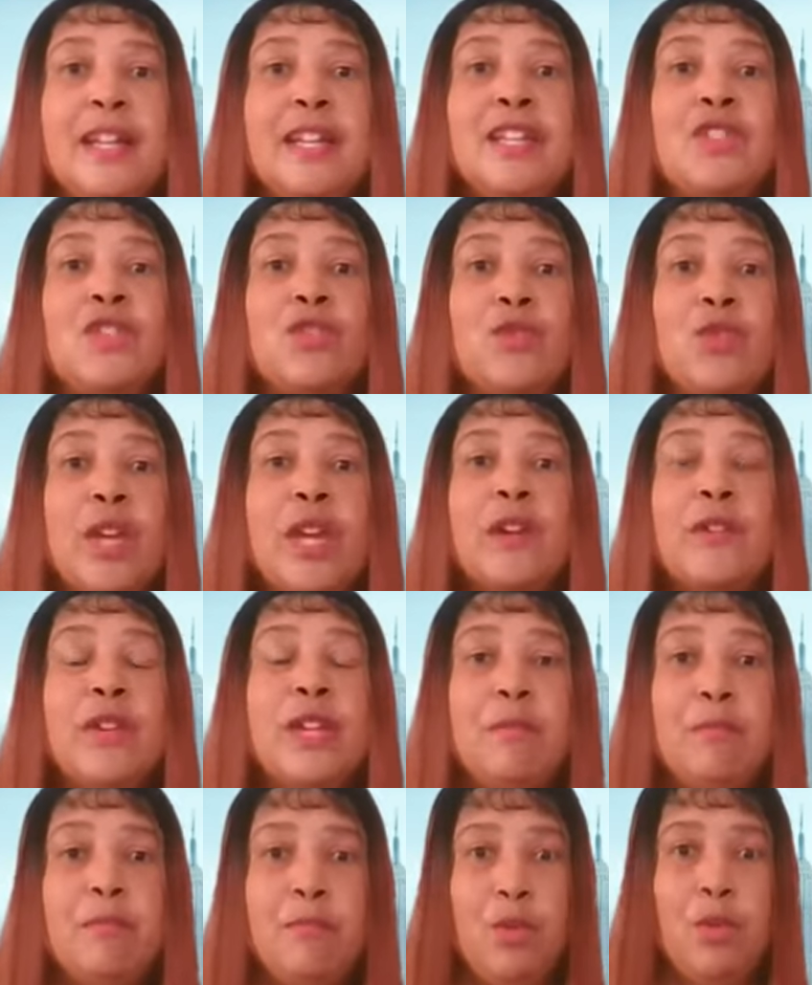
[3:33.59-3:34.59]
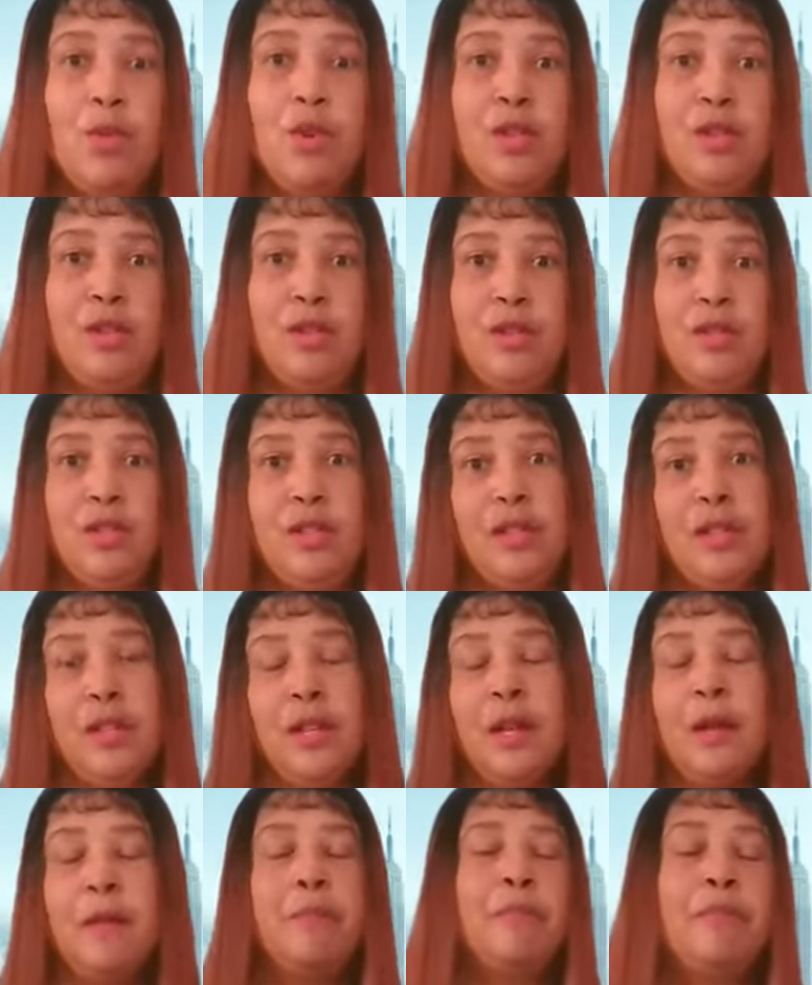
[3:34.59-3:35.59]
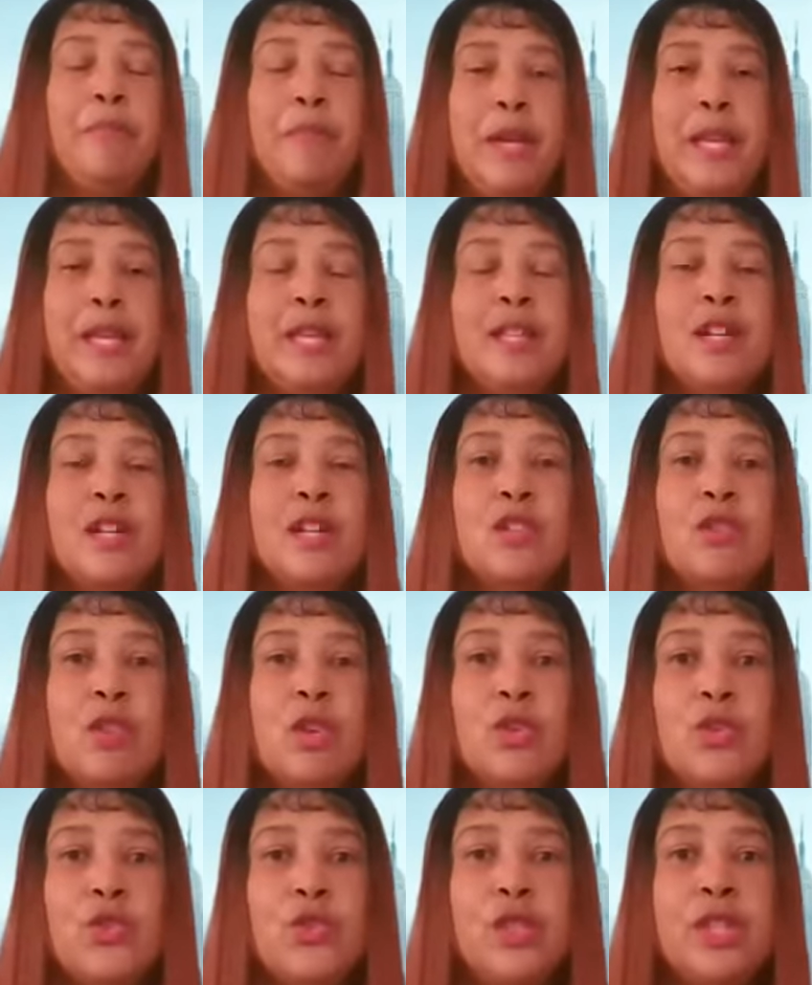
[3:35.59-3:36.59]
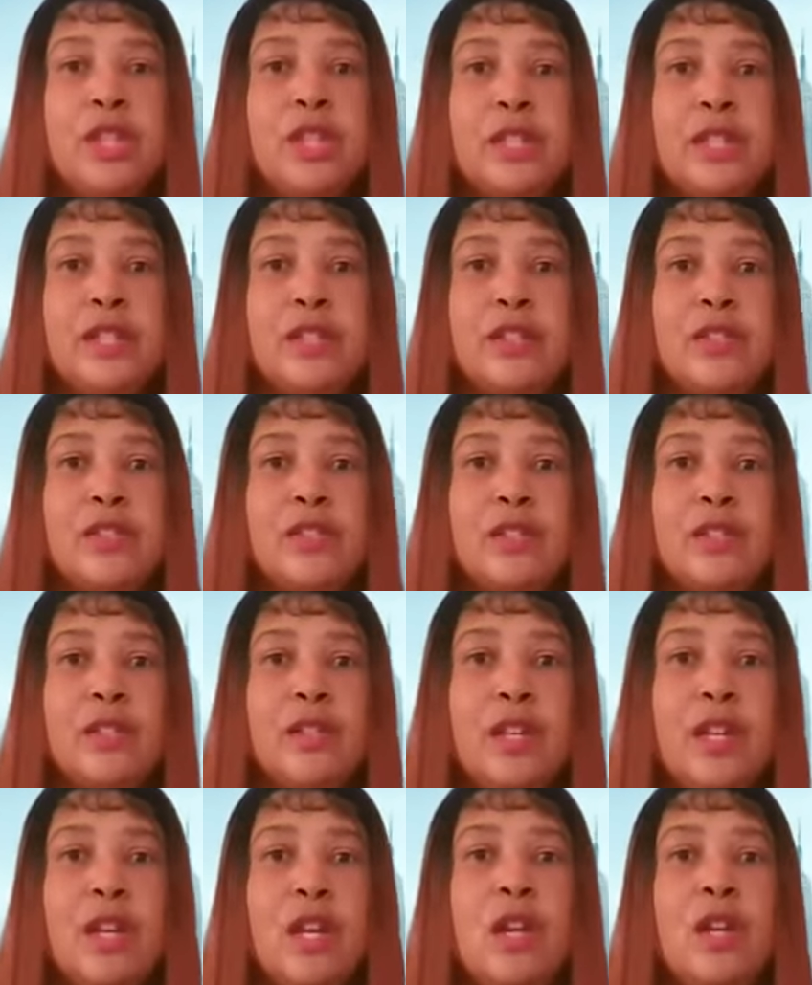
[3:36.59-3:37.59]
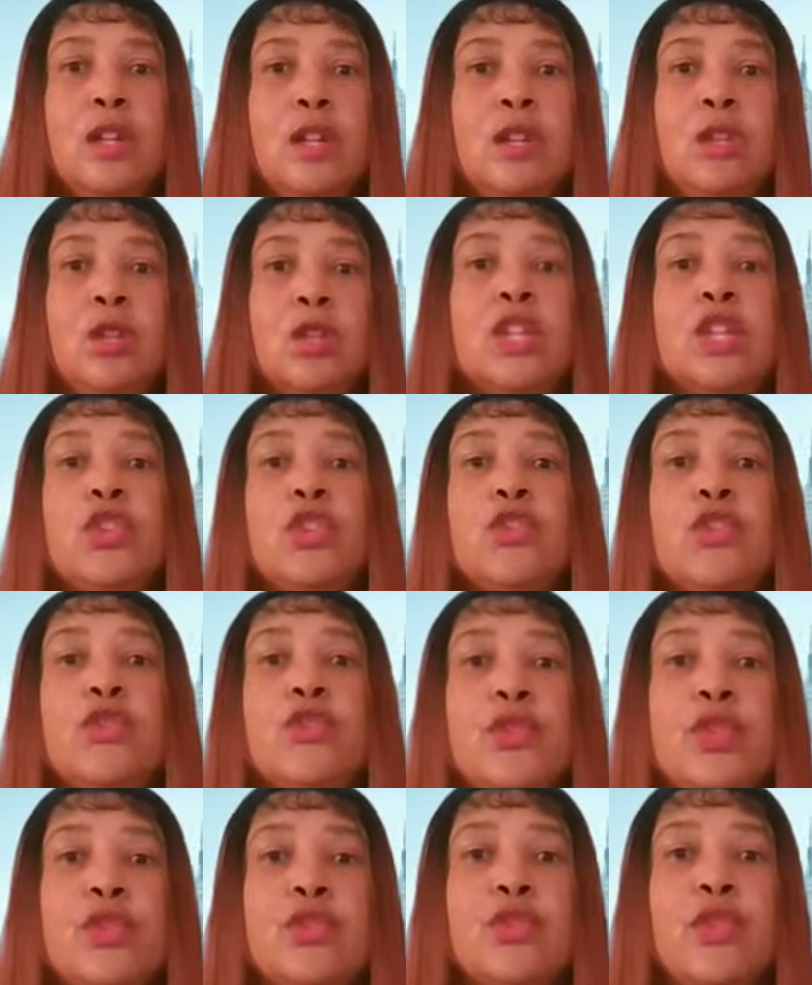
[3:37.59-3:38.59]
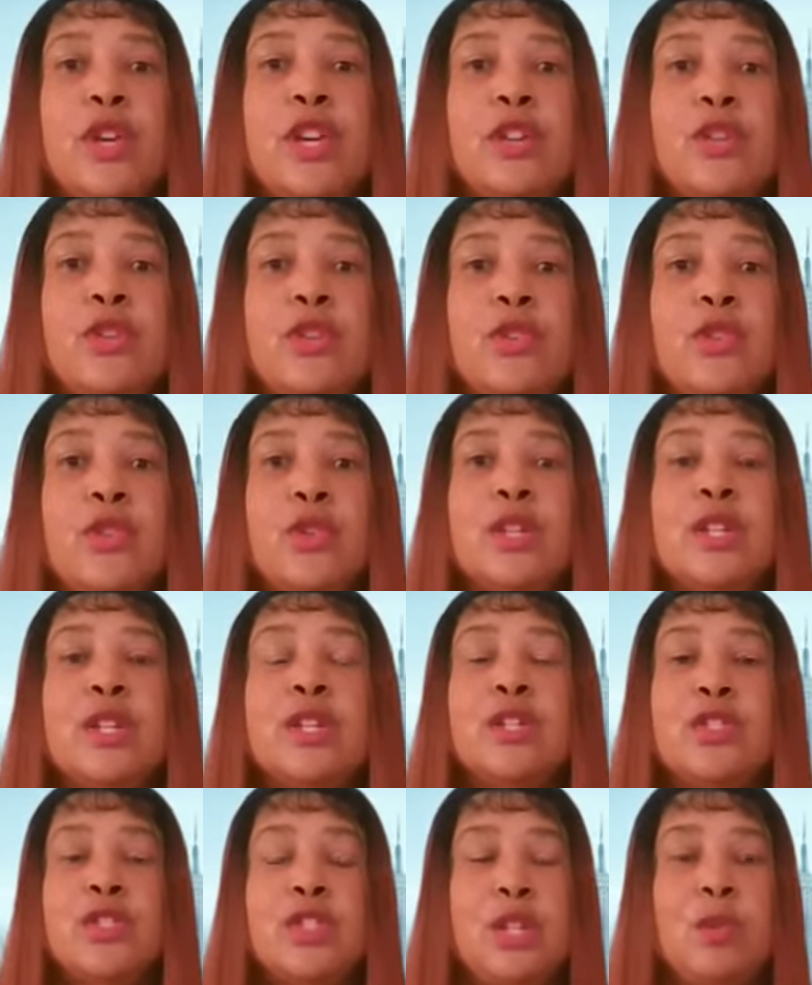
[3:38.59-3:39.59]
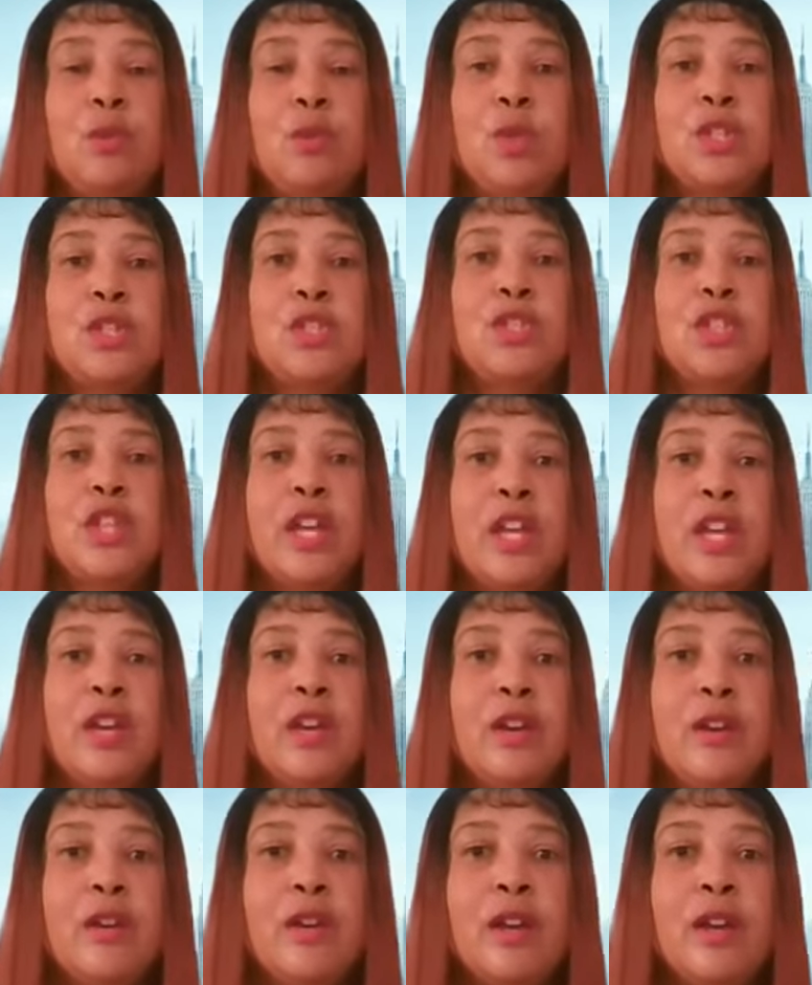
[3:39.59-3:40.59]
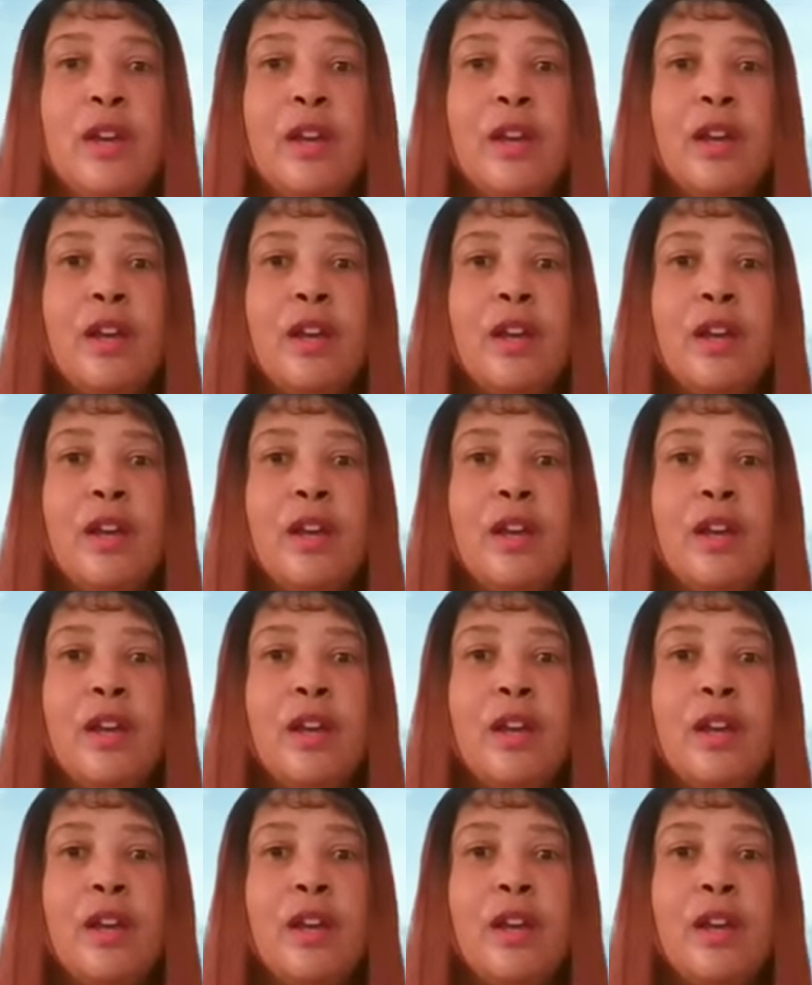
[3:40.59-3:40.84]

It's very important. Make a grocery list. Look in your refrigerator, see what's there,